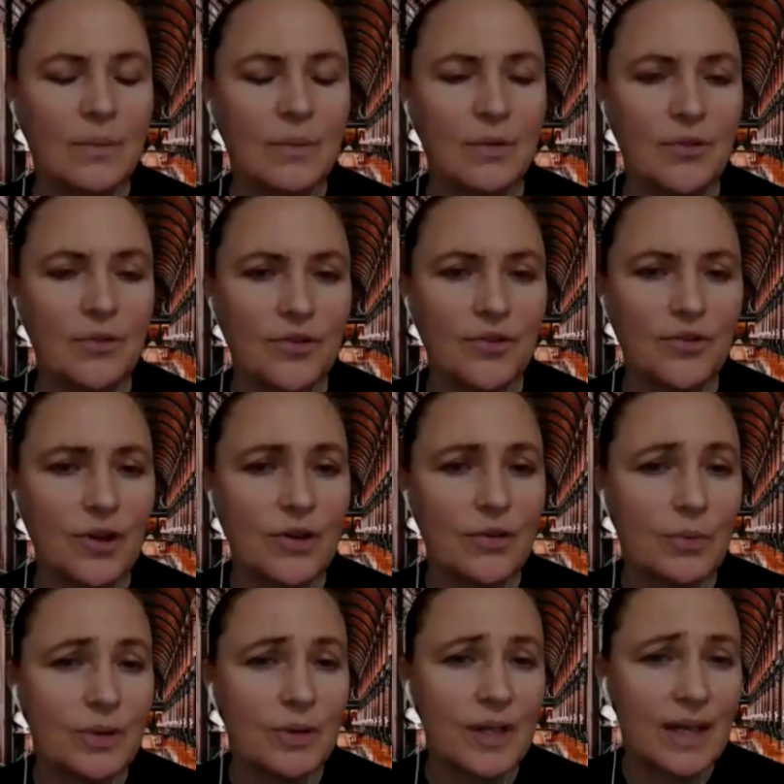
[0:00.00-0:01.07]
So let me first
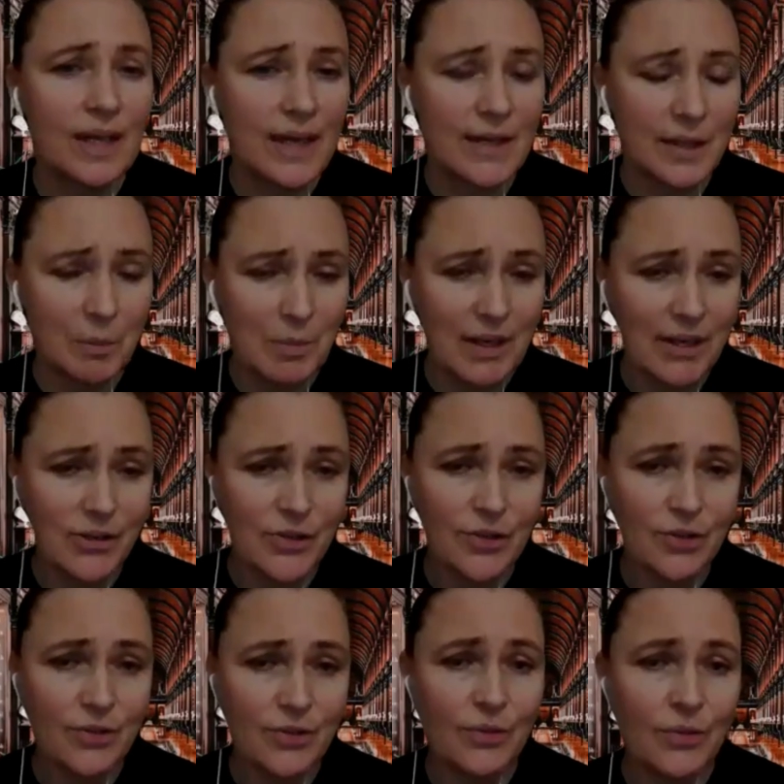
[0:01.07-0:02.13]
start with, I had the
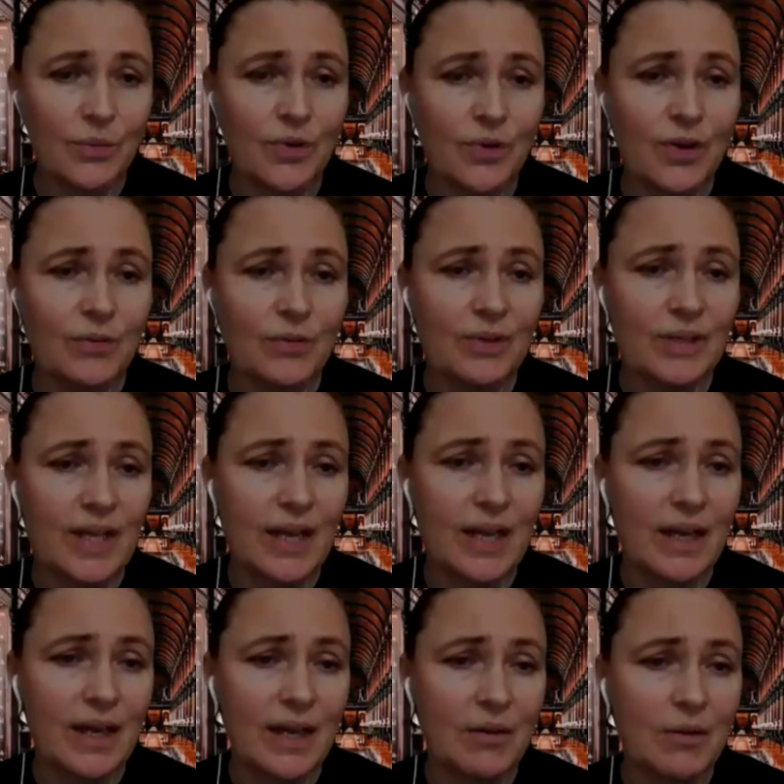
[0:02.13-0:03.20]
pleasure to work with
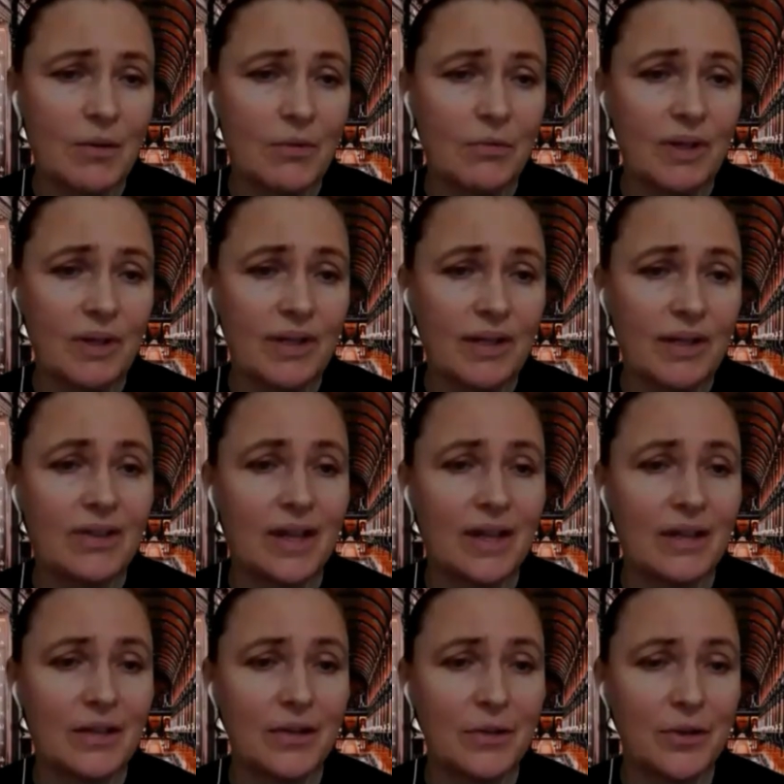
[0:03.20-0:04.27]
AI already at
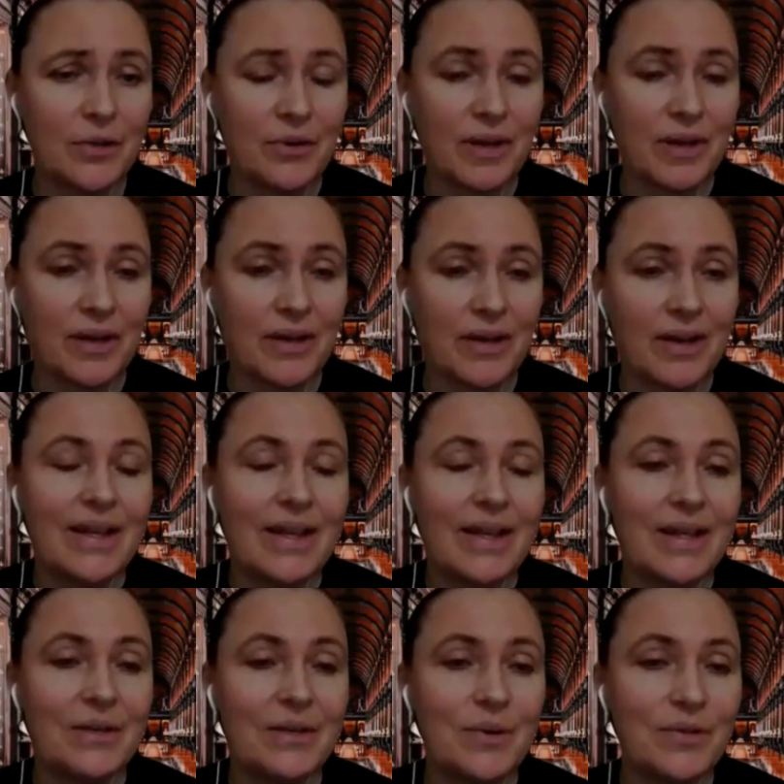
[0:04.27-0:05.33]
93.
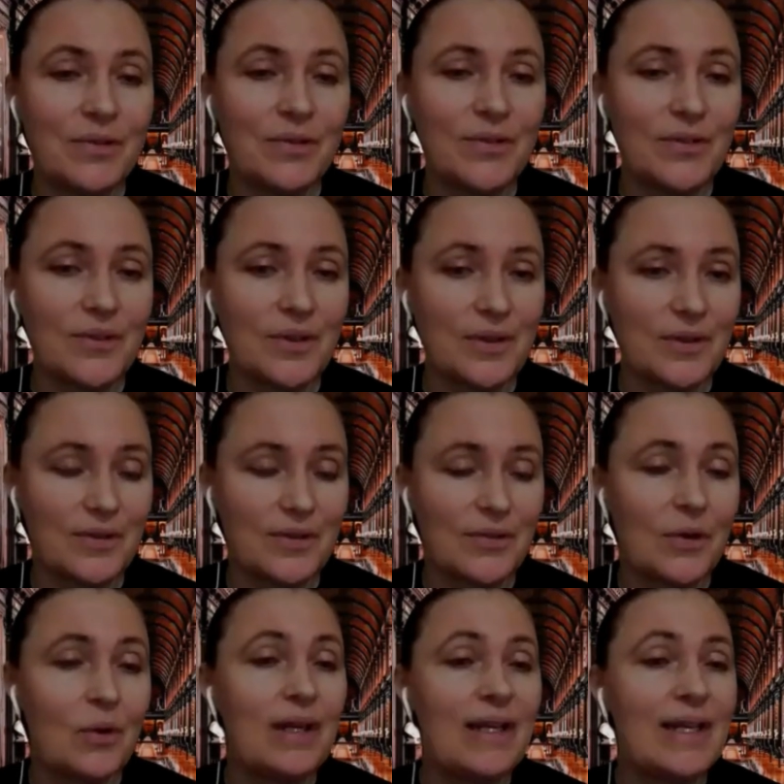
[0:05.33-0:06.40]
It was
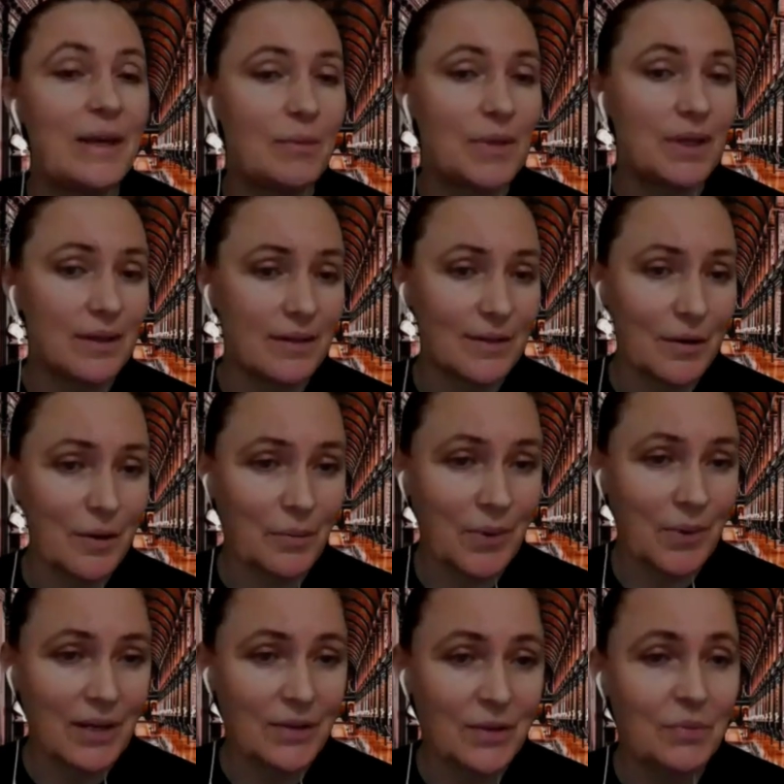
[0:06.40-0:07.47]
so limited
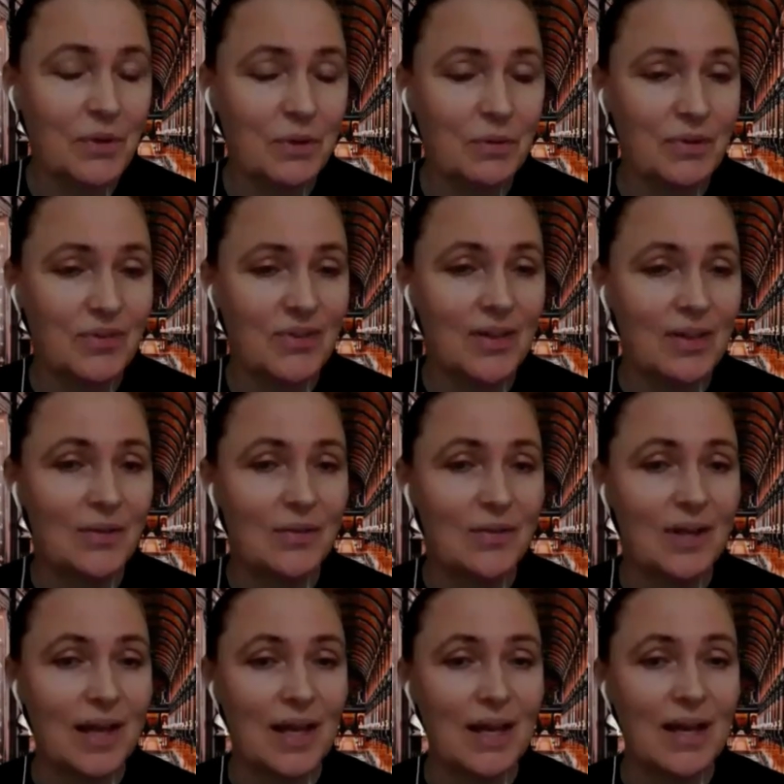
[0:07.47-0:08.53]
compared to what we see
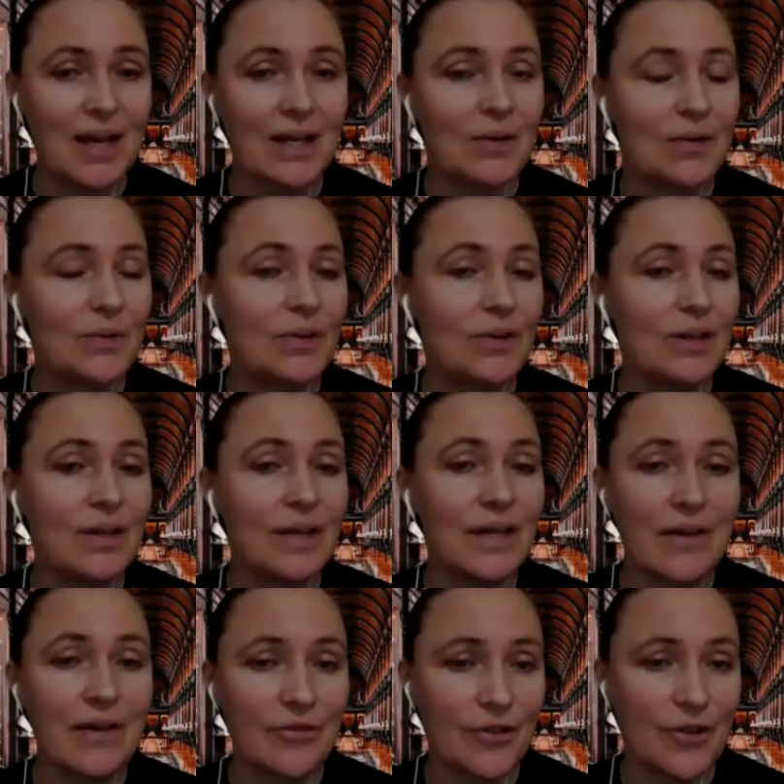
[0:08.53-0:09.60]
today. I could
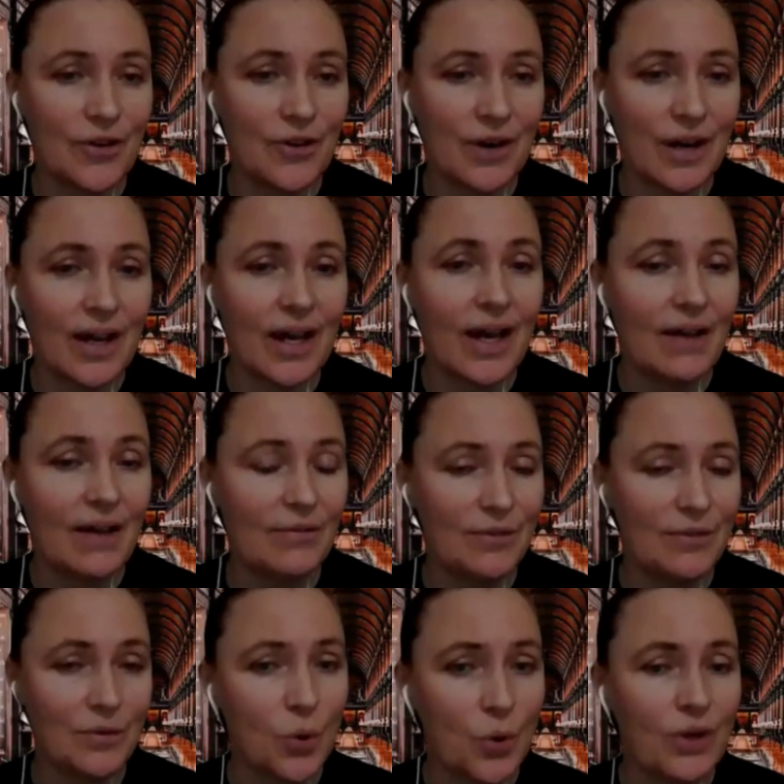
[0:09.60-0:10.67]
never have
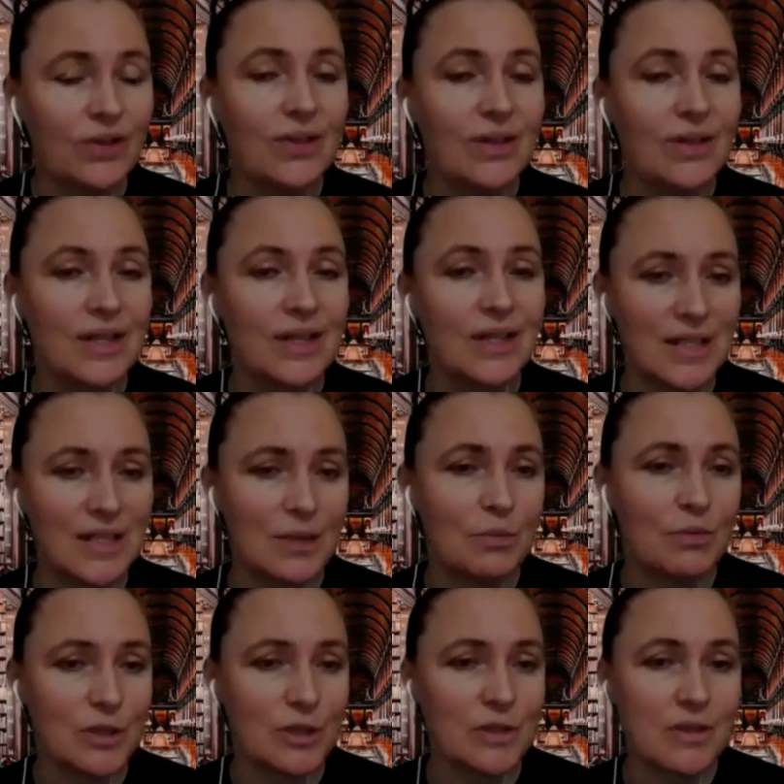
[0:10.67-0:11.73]
thought this
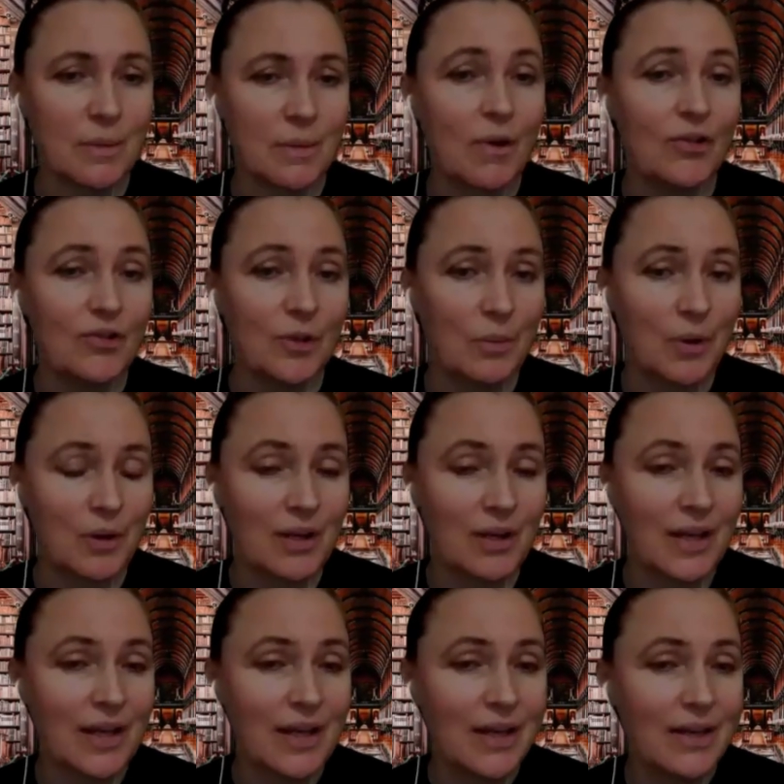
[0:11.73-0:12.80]
was
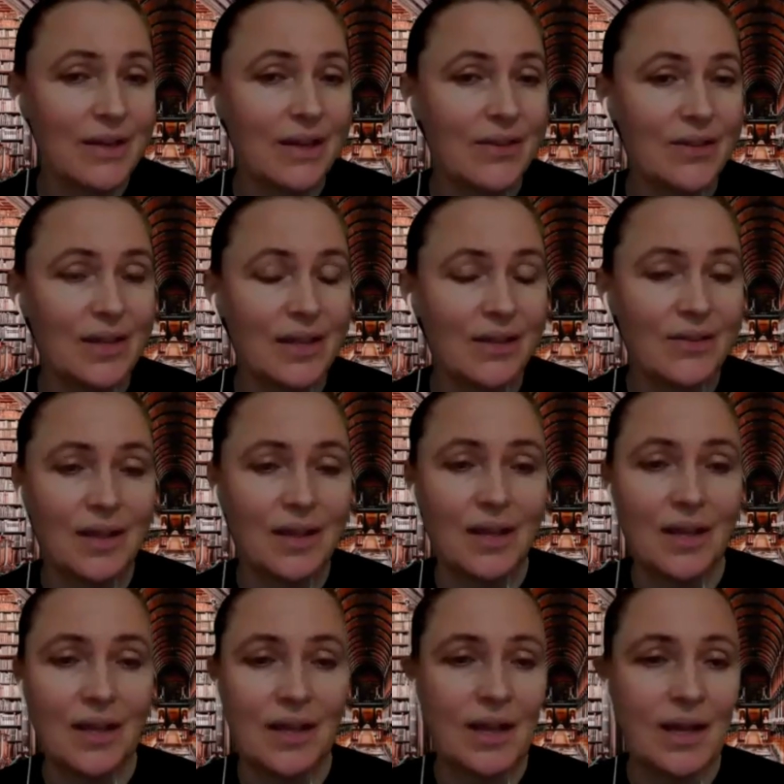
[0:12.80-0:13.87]
possible. Just
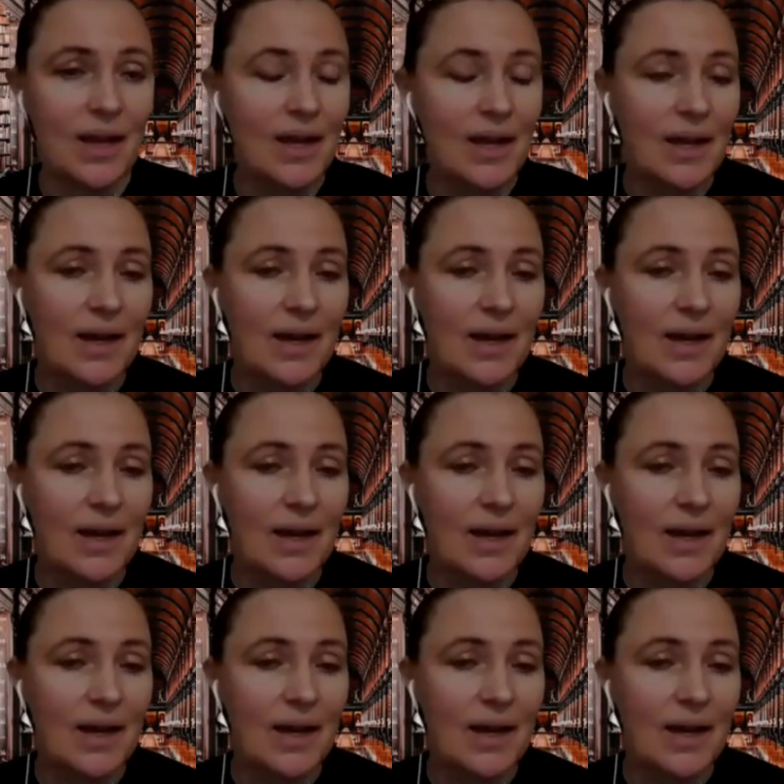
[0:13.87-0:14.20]
getting